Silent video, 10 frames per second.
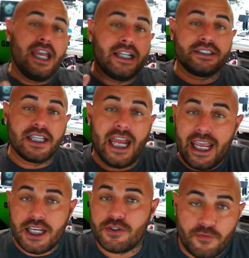In
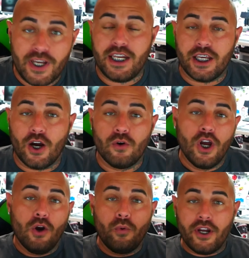today's video,
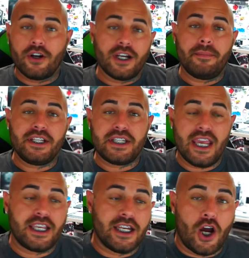we are going to be
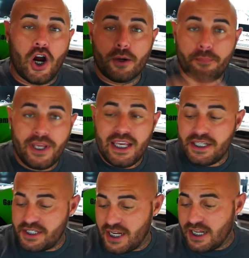taking our
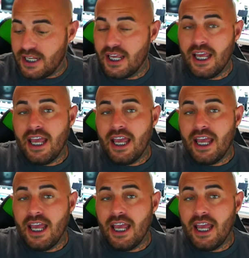PC